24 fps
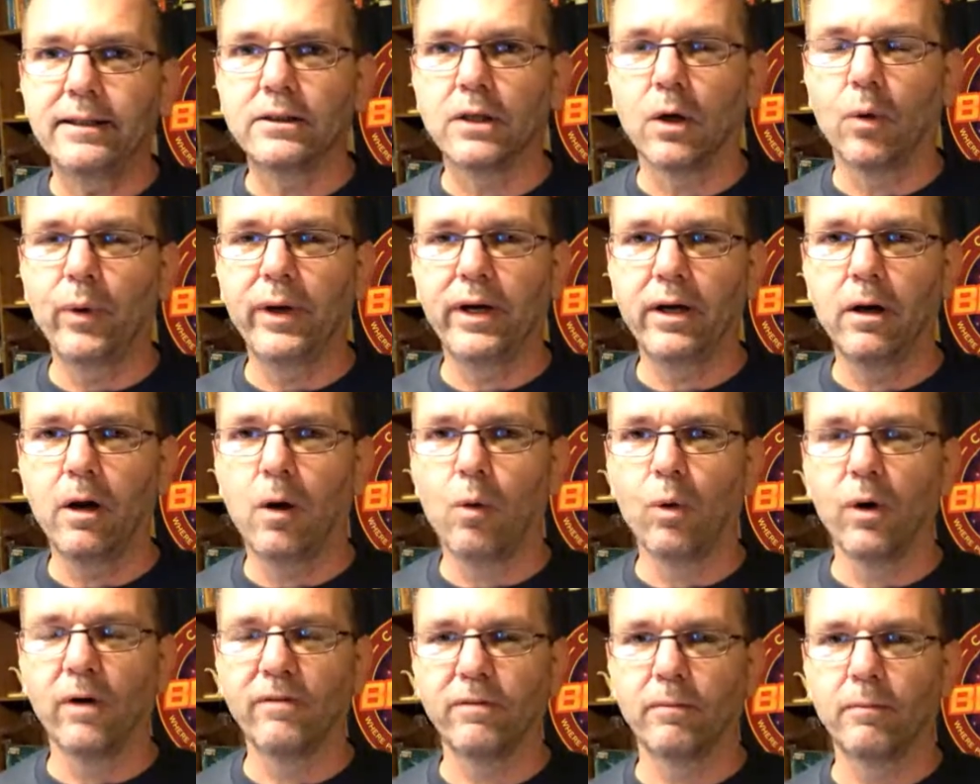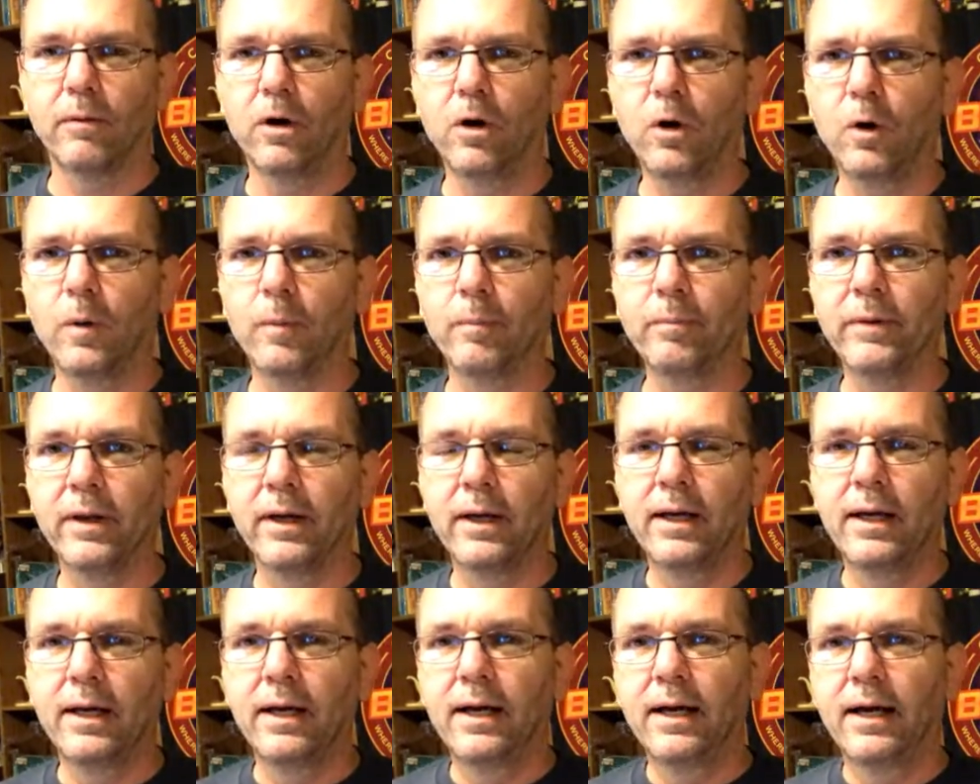so we can all work from home.
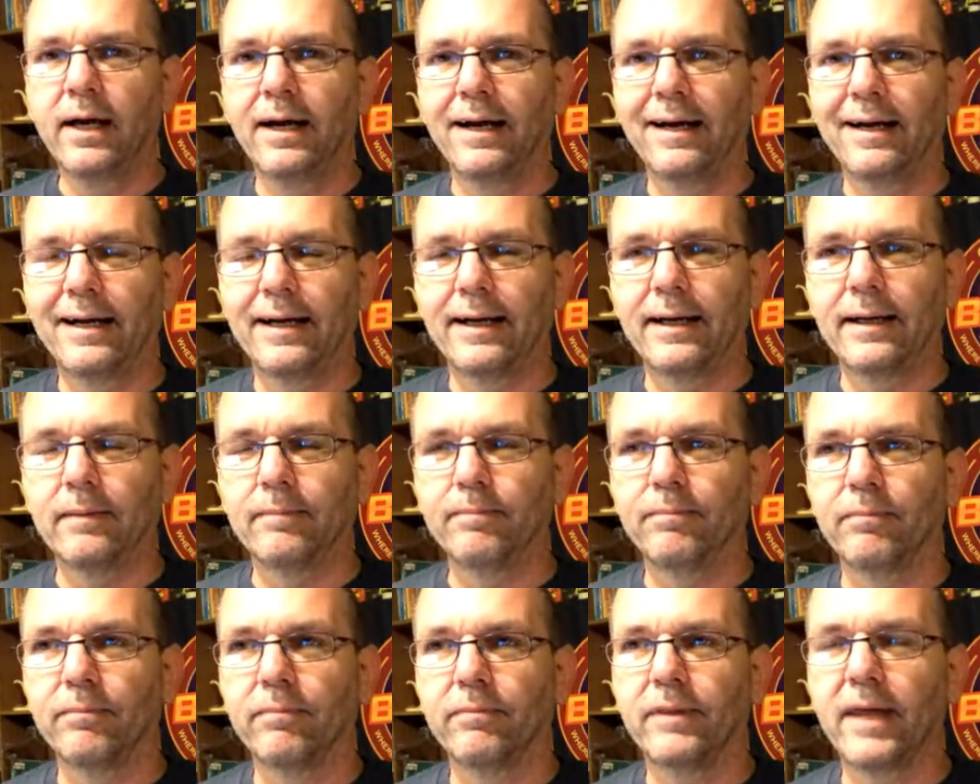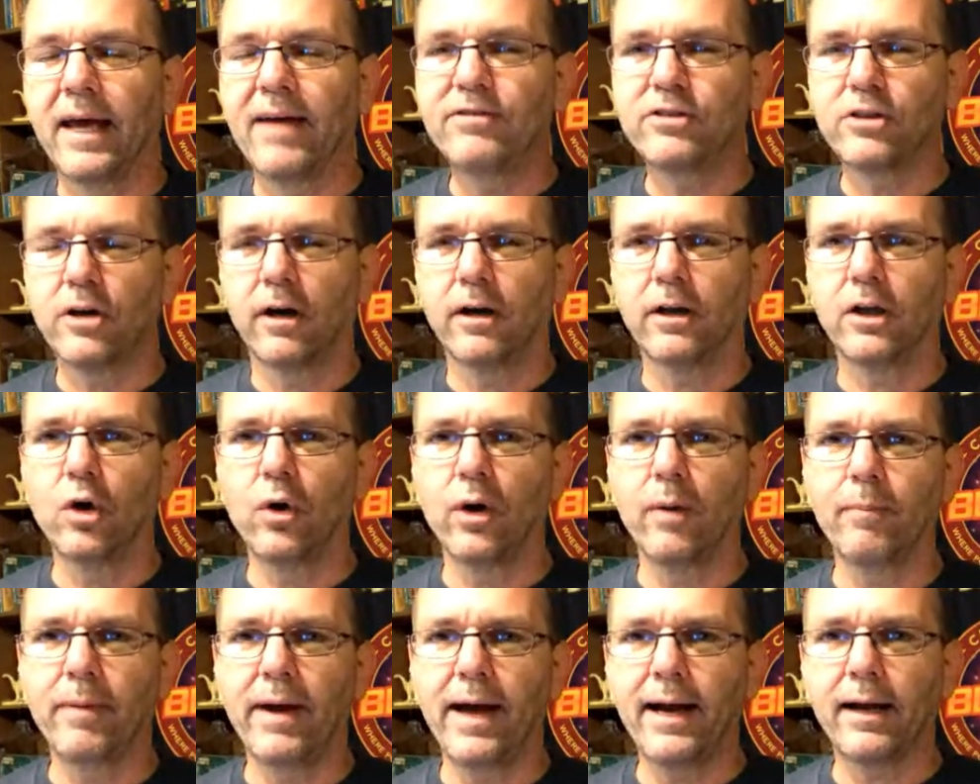They've started
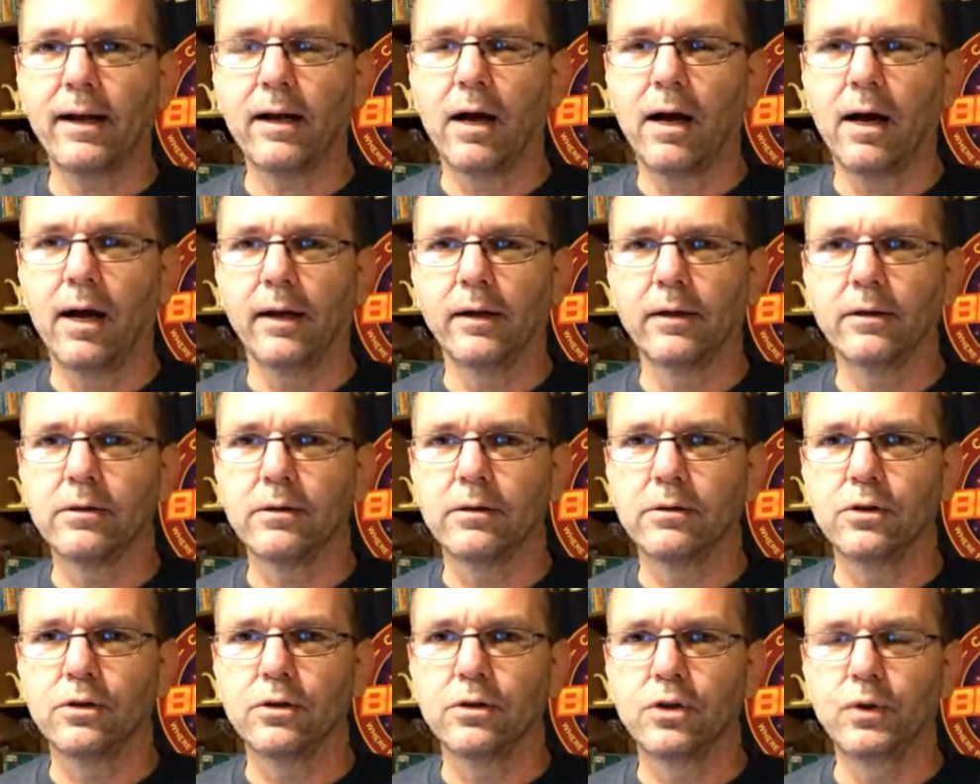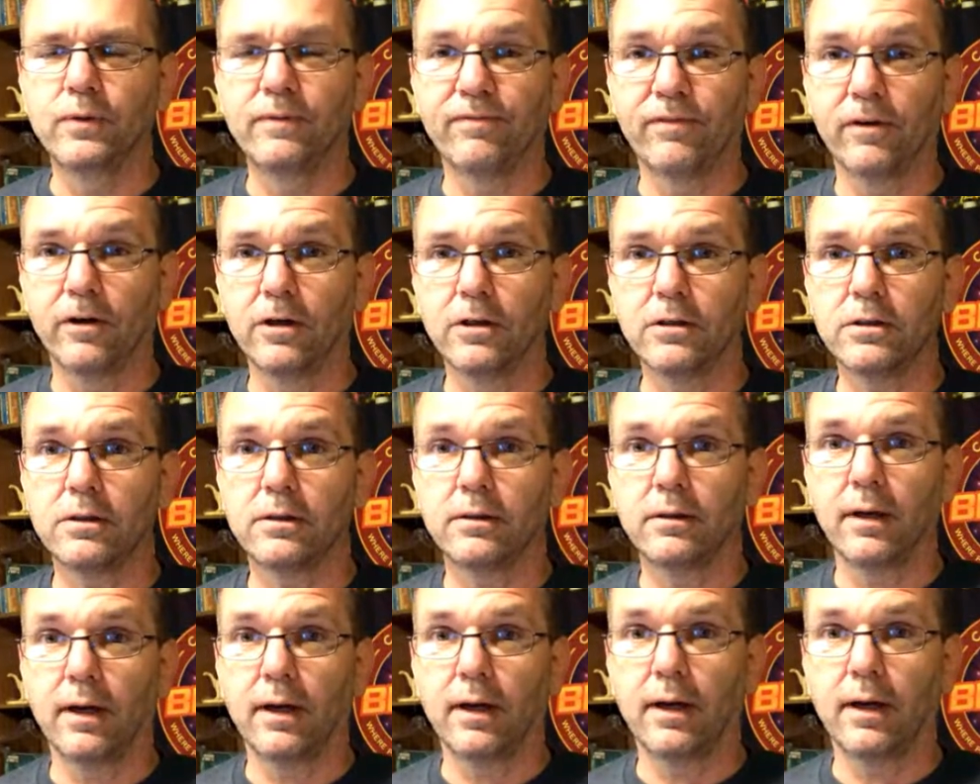going back on June 1st
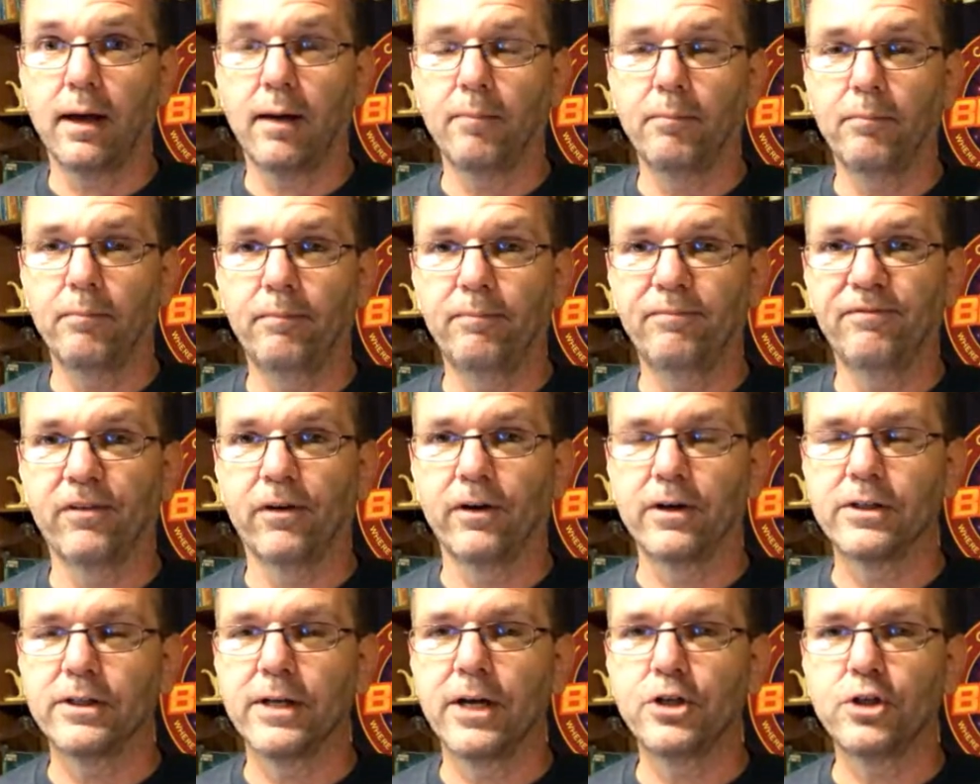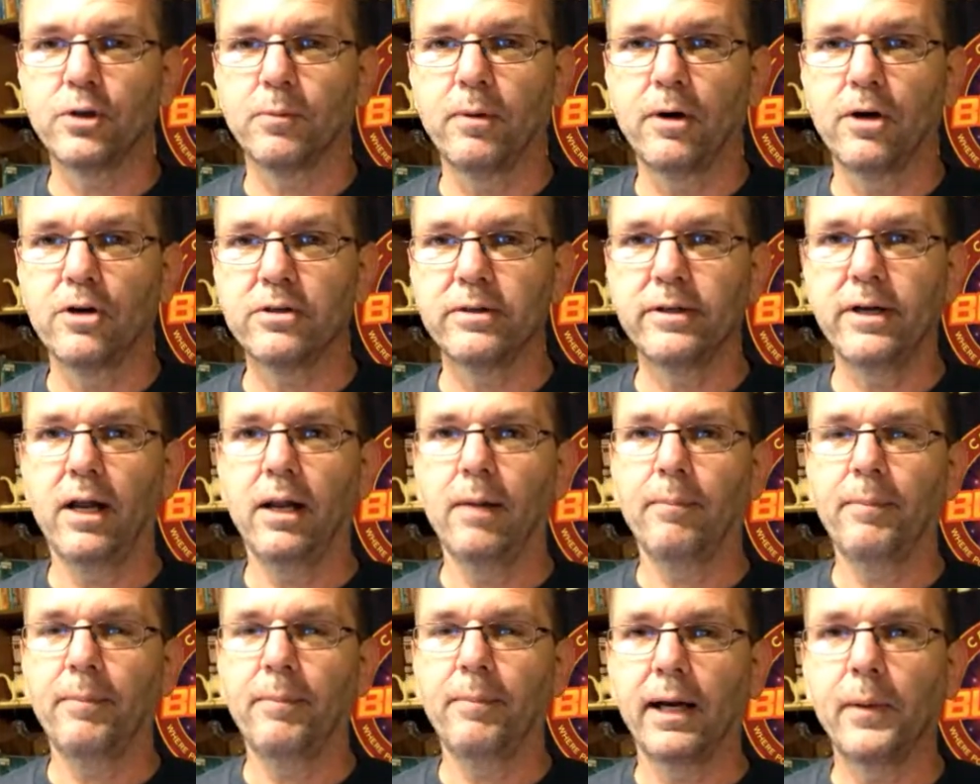for essential personnel,
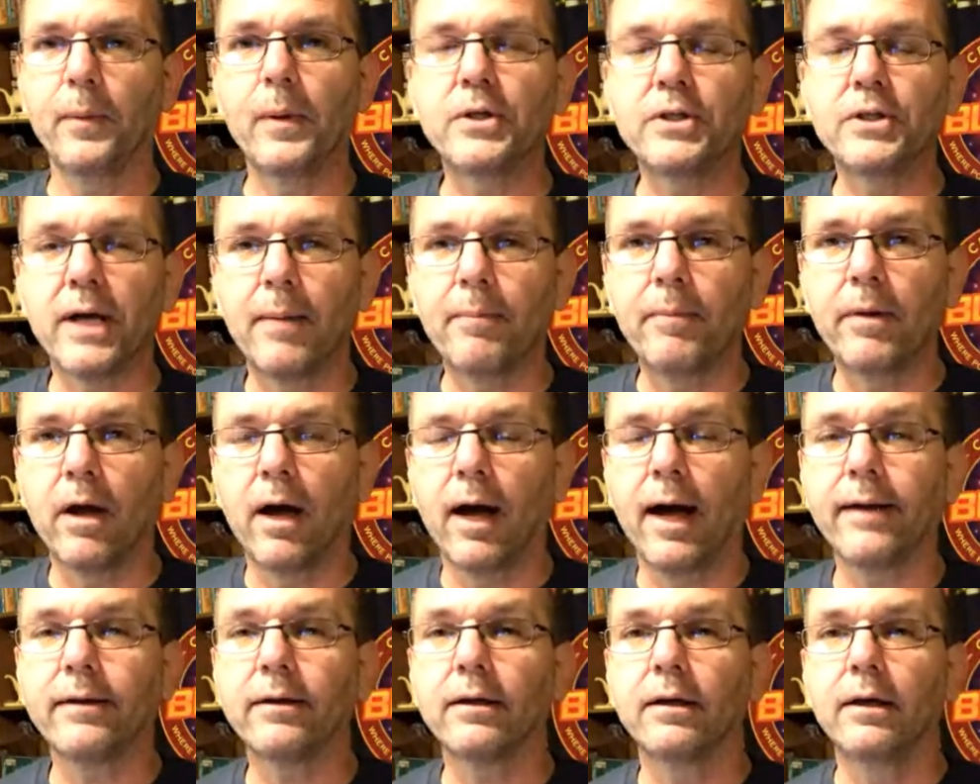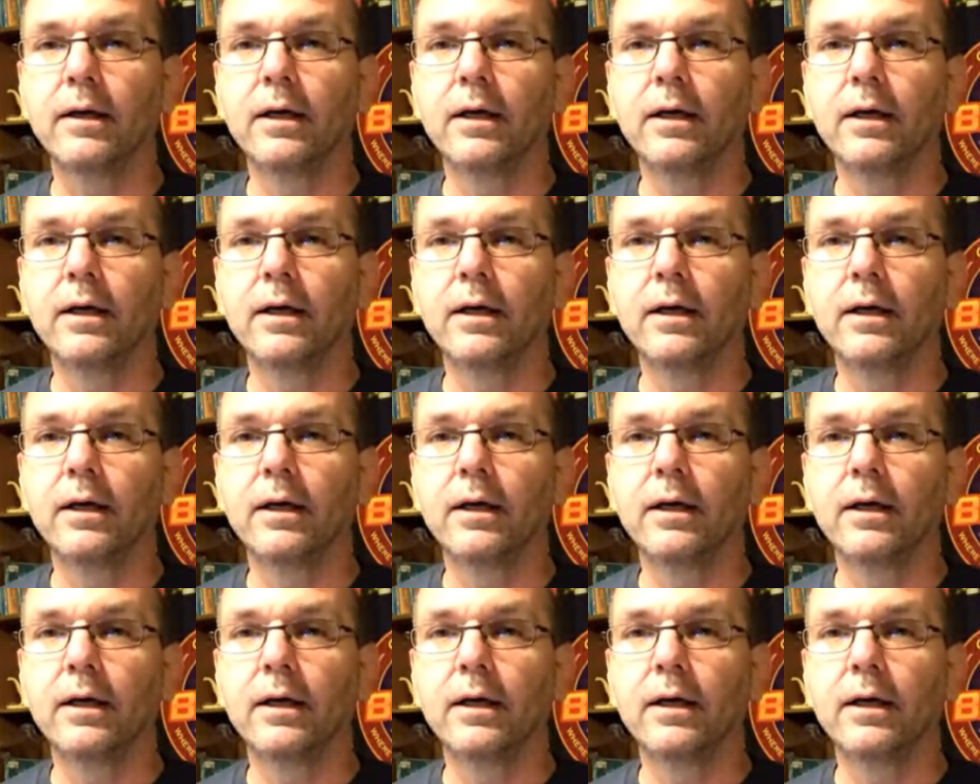apparently, which I'm not.